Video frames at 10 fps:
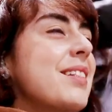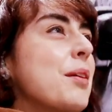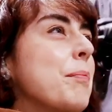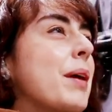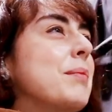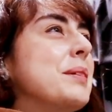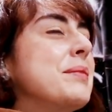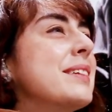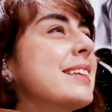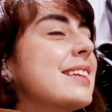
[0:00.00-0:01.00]
so let go
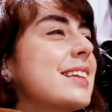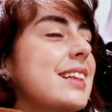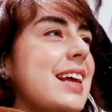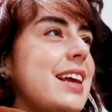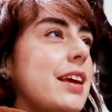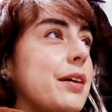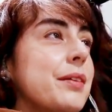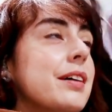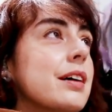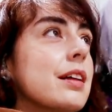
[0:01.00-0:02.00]
of the
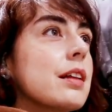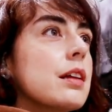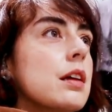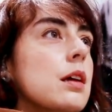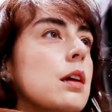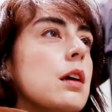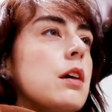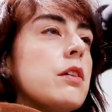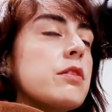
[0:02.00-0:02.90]
things you hear.